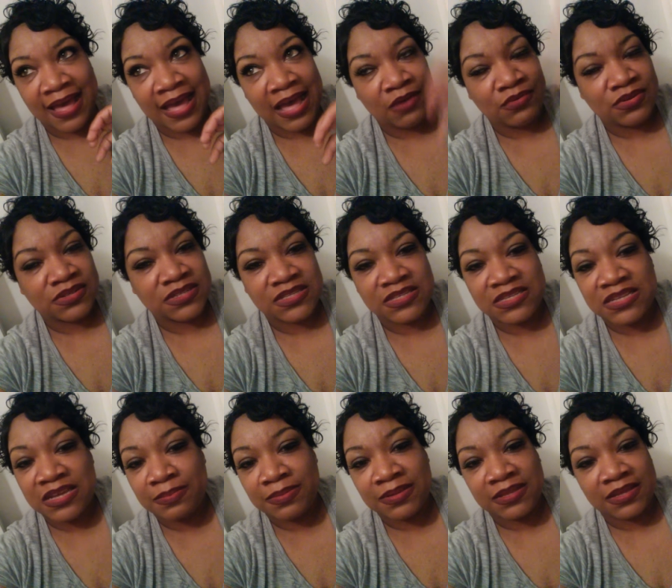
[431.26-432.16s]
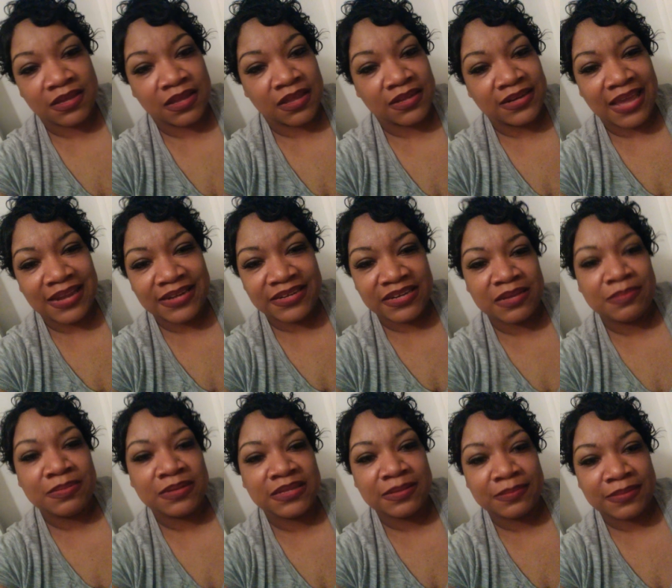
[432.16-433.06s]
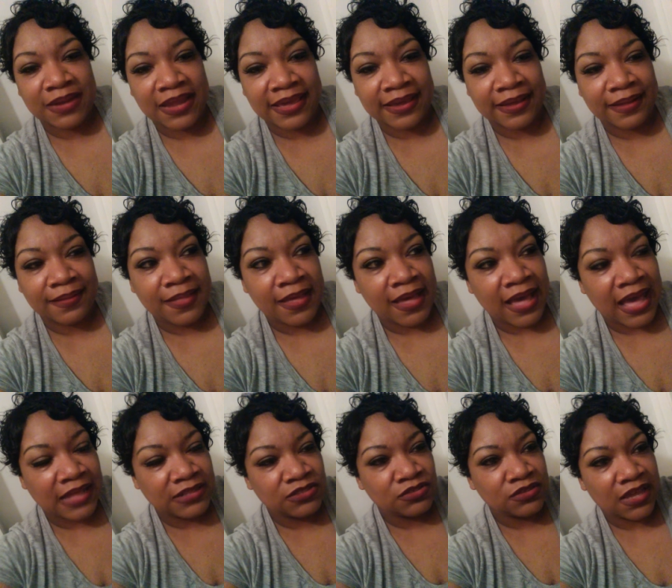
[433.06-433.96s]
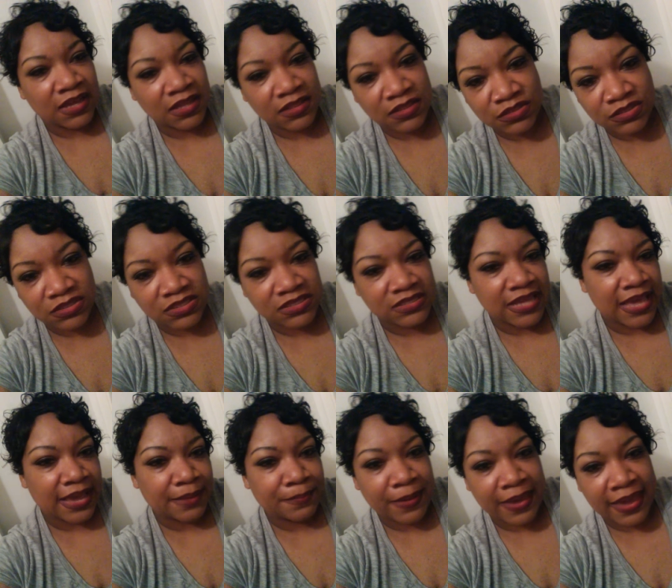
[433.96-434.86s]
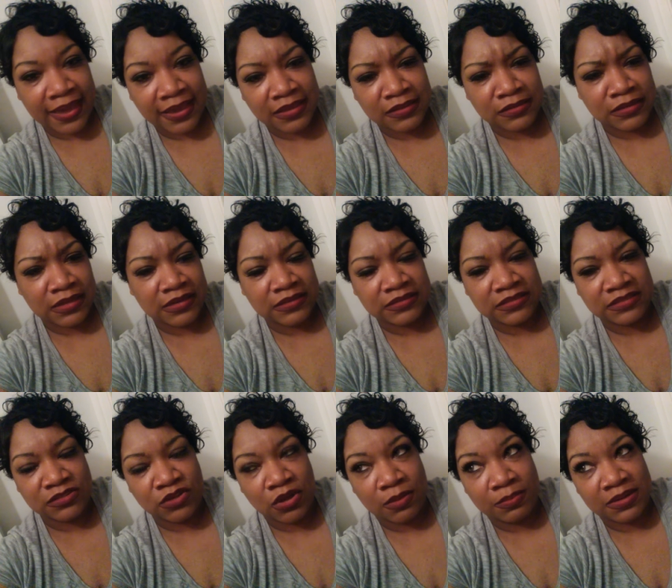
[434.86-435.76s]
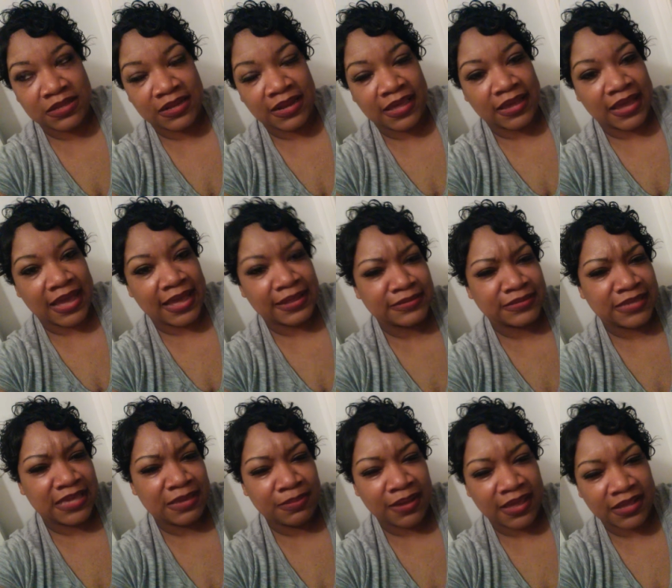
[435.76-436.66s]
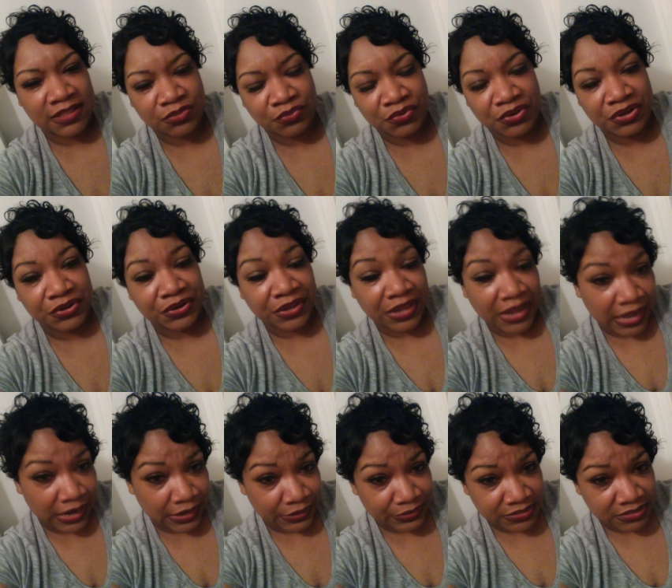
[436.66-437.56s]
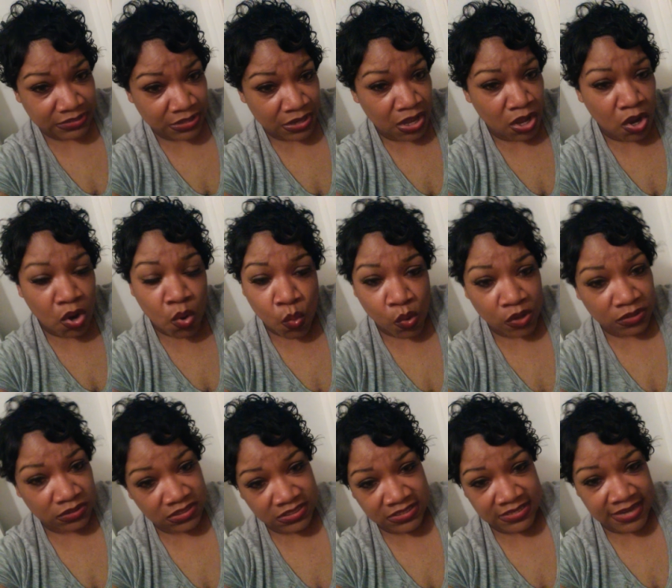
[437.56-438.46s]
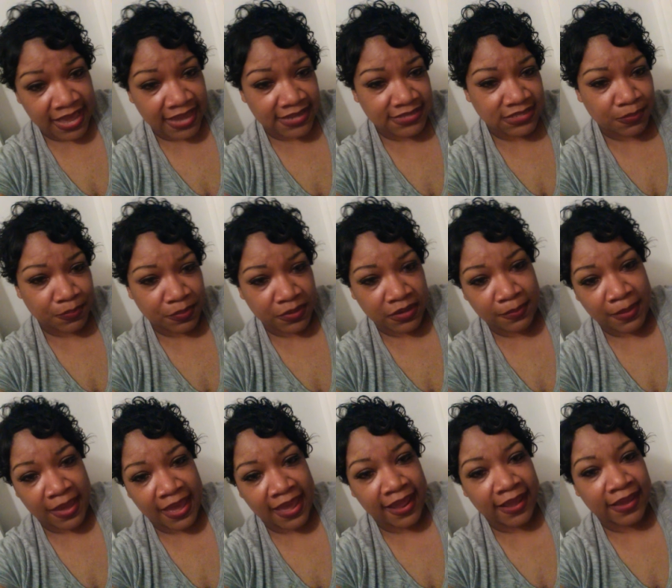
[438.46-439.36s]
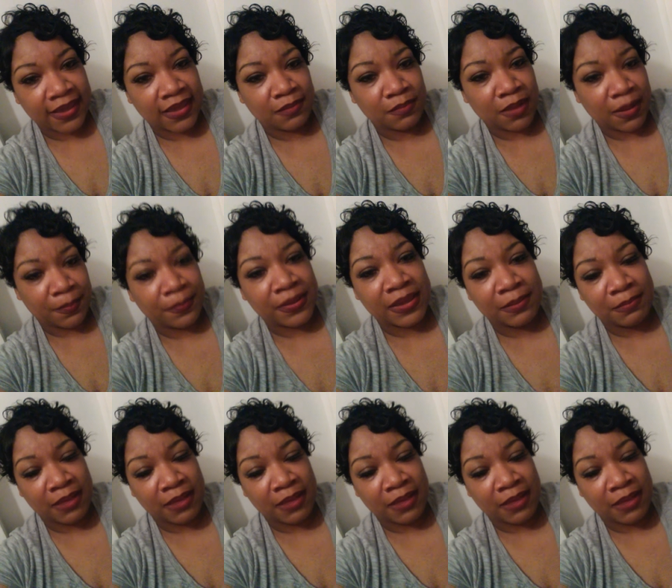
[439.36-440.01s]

I was nibbling, not nibbling, but like I do like a little snack pack. It is normally like I keep like 300 calories worth of snacks up in the bag in my